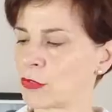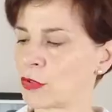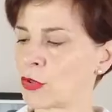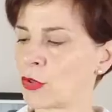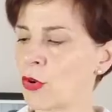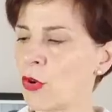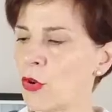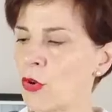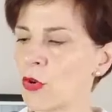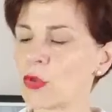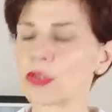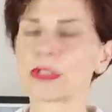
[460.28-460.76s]

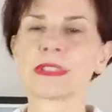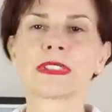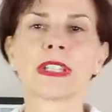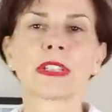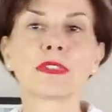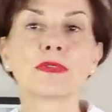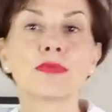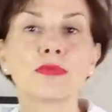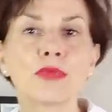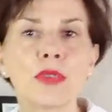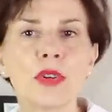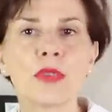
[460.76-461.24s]
cord, in
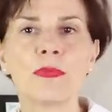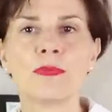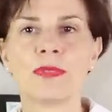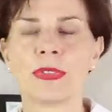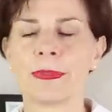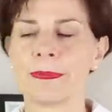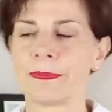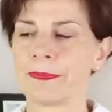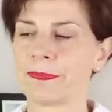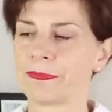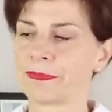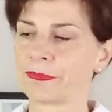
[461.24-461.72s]
that rope
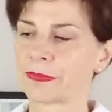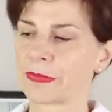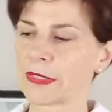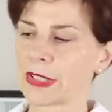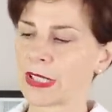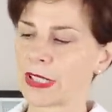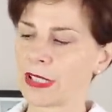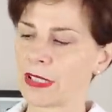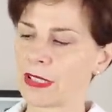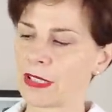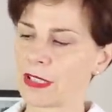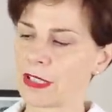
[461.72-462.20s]

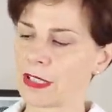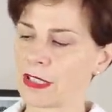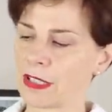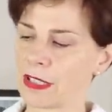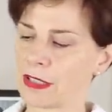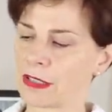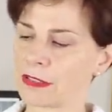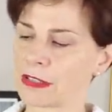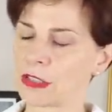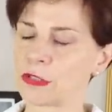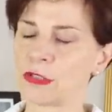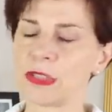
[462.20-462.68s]

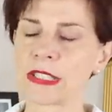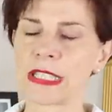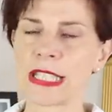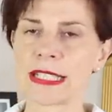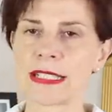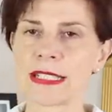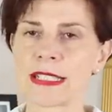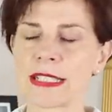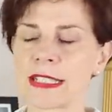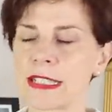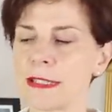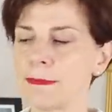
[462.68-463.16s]
uh, that you
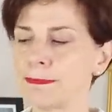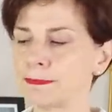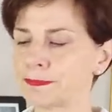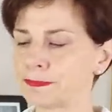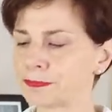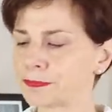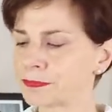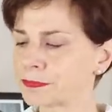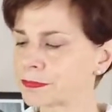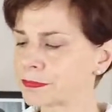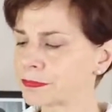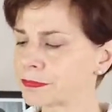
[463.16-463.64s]
can see.
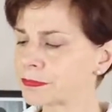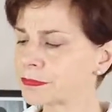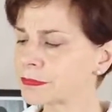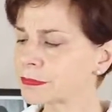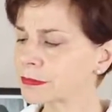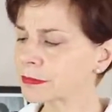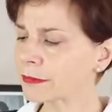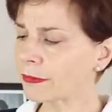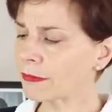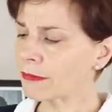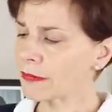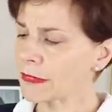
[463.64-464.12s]

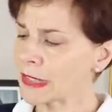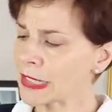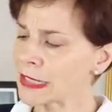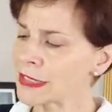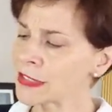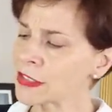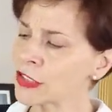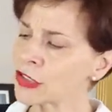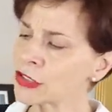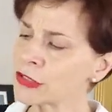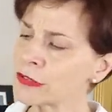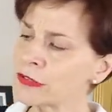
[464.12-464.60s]

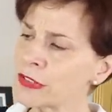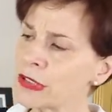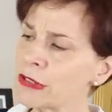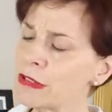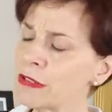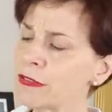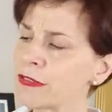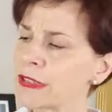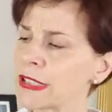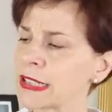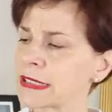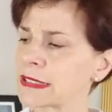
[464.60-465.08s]
It's got a
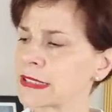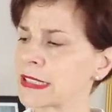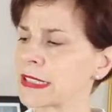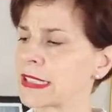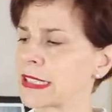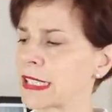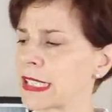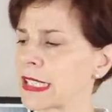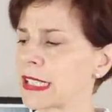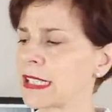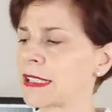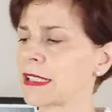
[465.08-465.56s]
very flat
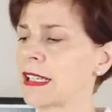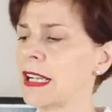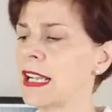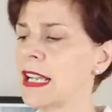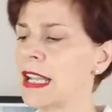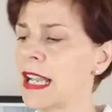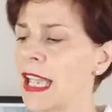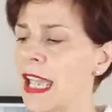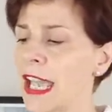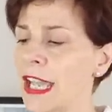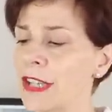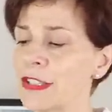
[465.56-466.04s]
heel.
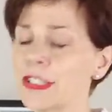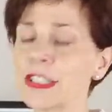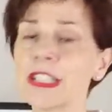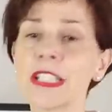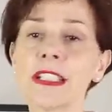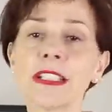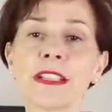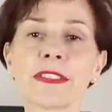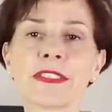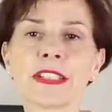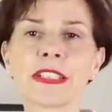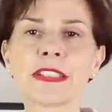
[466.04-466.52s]
And
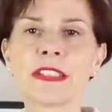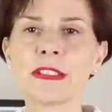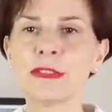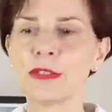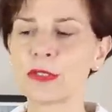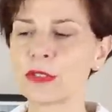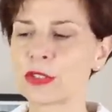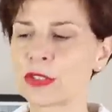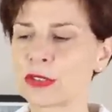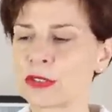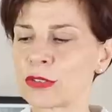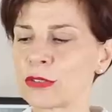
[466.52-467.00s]
again, I think they
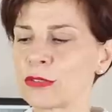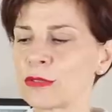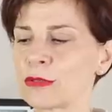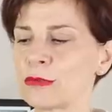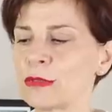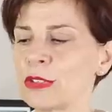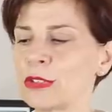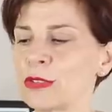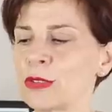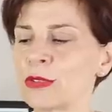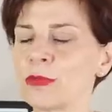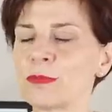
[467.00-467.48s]
look
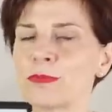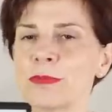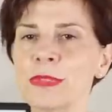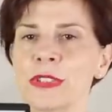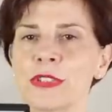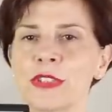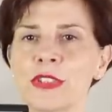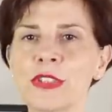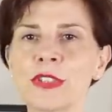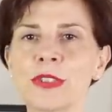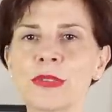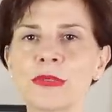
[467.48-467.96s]
a little
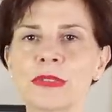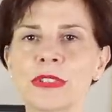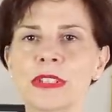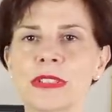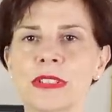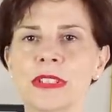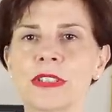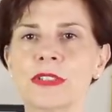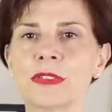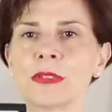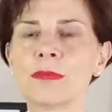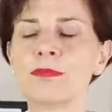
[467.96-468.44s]
bit cute.
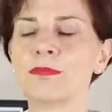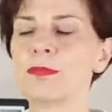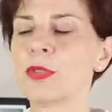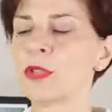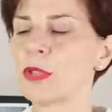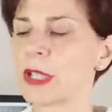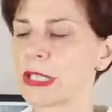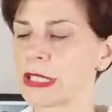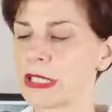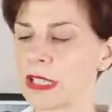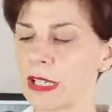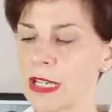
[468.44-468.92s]
There's a little
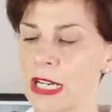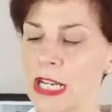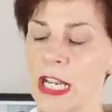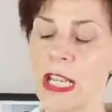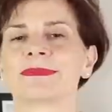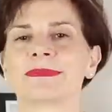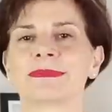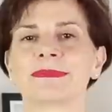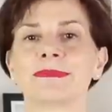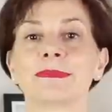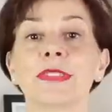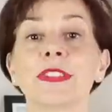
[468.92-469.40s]
bow here,
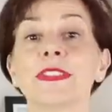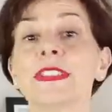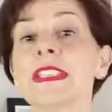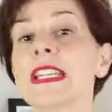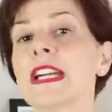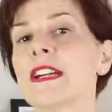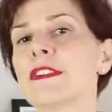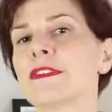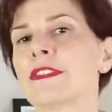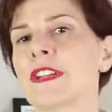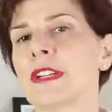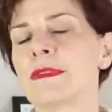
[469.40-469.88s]
but they
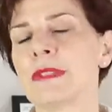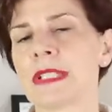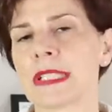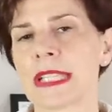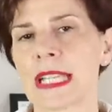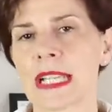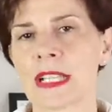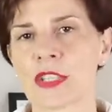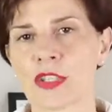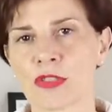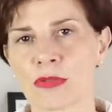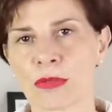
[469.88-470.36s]
are very
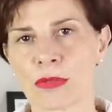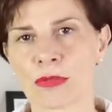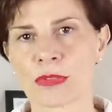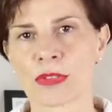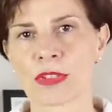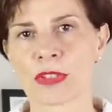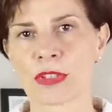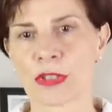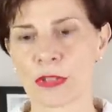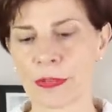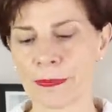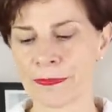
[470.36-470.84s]
casual.
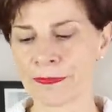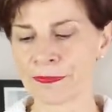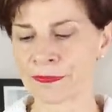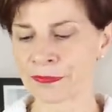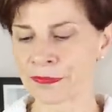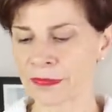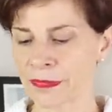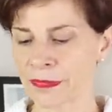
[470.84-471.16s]
So,